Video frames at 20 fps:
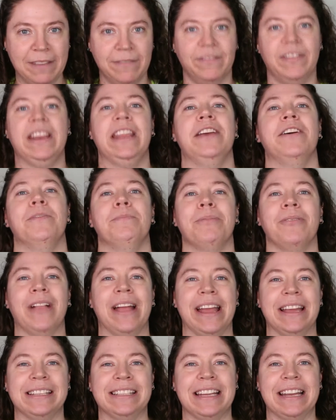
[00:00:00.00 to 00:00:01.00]
video
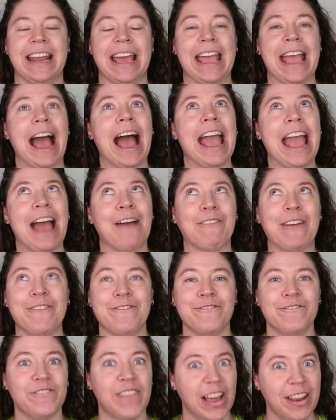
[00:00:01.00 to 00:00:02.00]
planned today. I have a
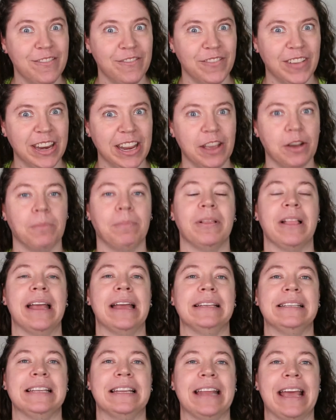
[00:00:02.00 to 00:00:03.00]
fun video
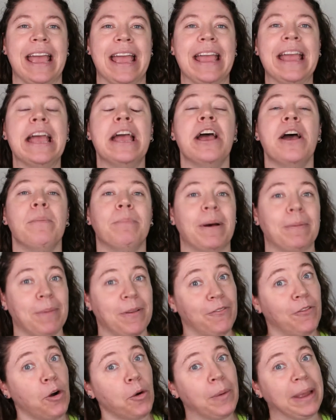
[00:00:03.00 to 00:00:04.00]
planned today. But
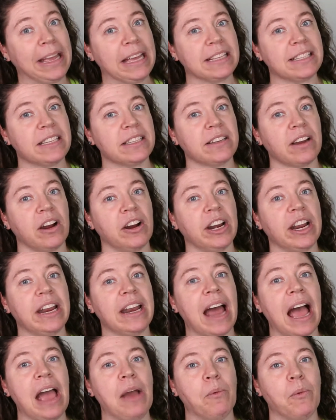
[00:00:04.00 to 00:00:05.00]
before we get started,
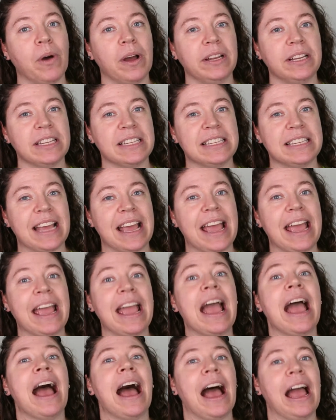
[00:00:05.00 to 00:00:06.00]
I wanted to say
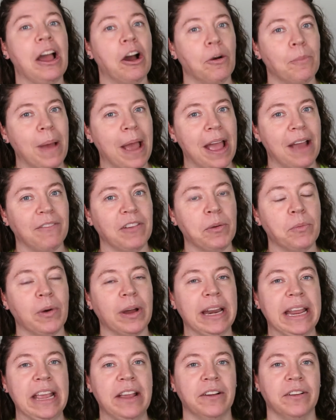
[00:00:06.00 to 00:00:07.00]
I hope
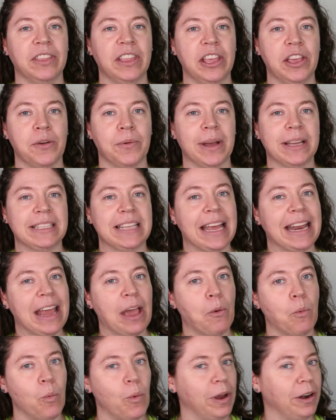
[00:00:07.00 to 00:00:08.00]
everyone here in the US had a
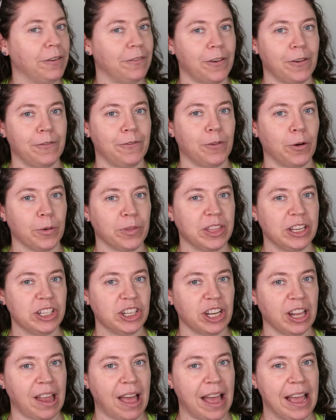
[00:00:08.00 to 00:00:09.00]
wonderful 4th of
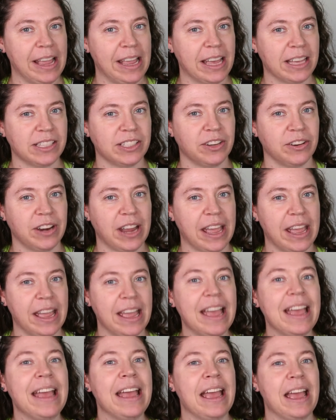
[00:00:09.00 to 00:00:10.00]
July yesterday
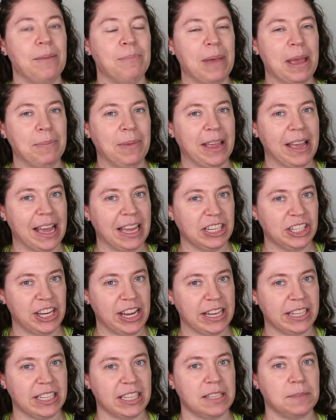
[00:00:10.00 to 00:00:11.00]
and maybe got a
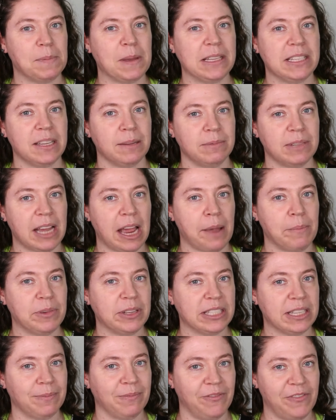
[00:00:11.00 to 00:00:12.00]
chance to spend some time with
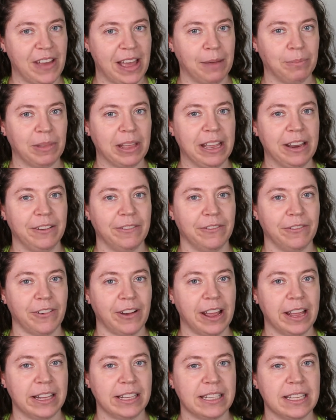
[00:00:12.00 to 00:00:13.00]
some family and
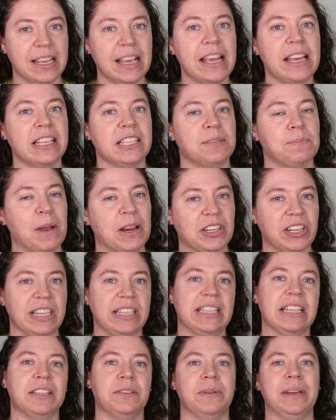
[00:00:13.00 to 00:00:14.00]
friends, especially
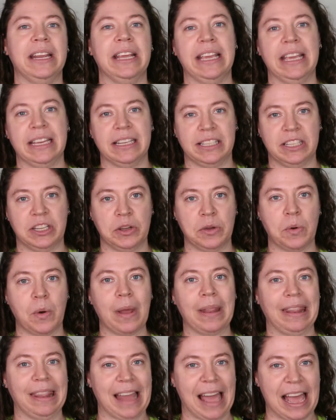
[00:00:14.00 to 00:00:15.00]
since we didn't get to
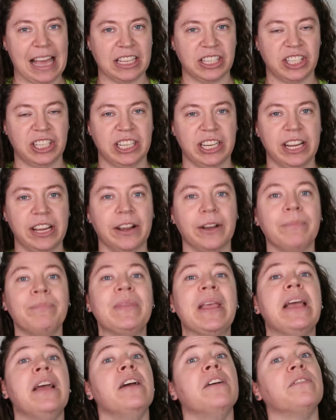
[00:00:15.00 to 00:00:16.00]
last year.
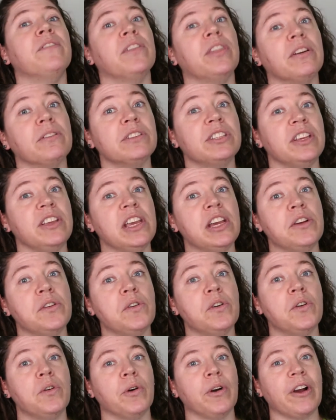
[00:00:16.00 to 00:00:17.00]
For those of you
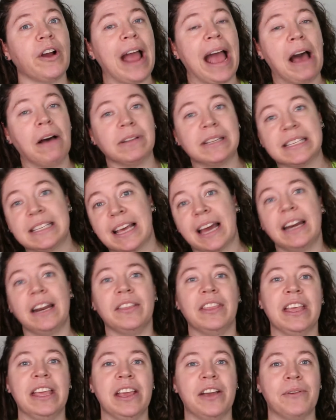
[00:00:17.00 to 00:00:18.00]
who are outside of
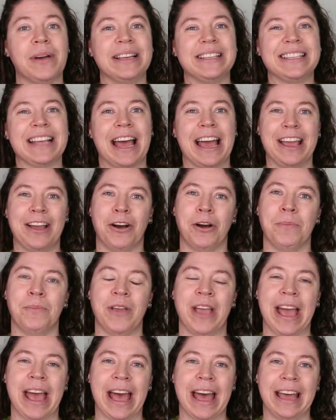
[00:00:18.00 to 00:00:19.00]
the US, I hope you
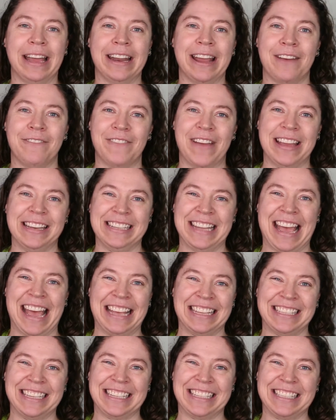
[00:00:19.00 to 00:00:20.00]
had a
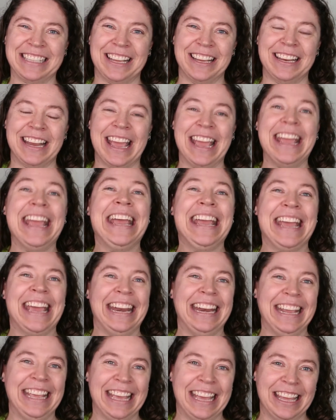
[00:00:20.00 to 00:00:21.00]
fantastic Sunday.
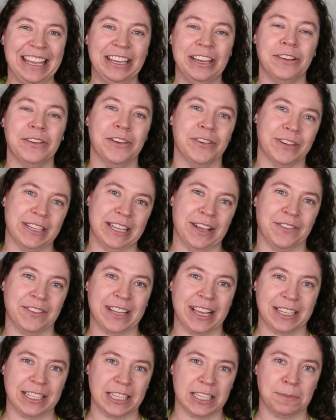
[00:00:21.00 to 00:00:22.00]
And again, you yourselves
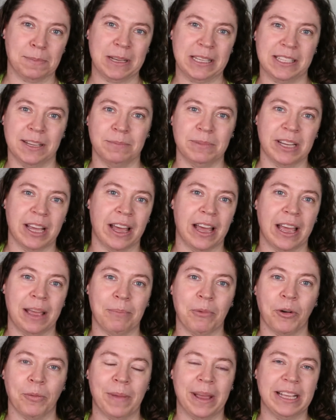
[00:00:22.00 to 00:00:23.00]
got to spend some time
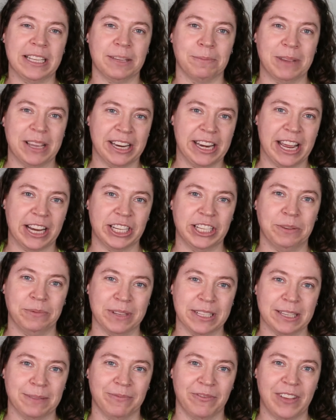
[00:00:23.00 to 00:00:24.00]
or make some connection
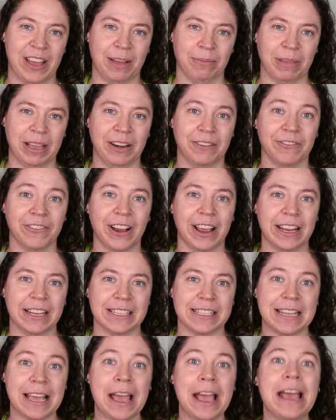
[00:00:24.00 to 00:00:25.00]
with some family and friends.